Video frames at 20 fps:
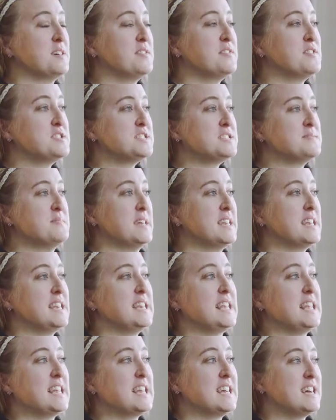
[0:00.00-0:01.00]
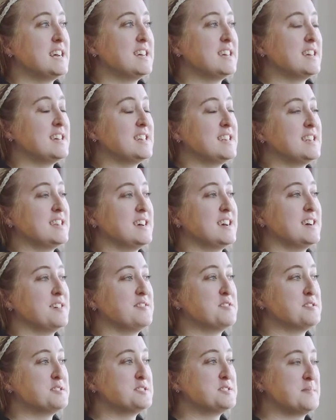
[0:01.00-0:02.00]
I first met Anita in
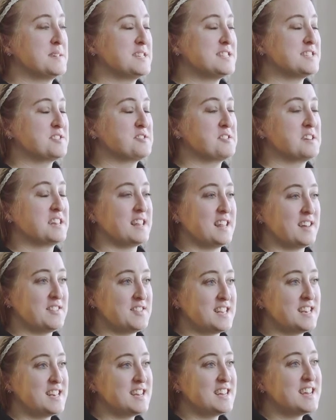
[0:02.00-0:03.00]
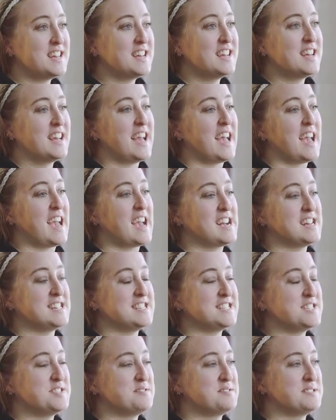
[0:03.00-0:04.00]
first semester grade 11,
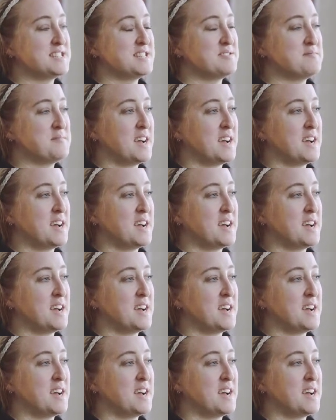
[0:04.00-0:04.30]
and she was in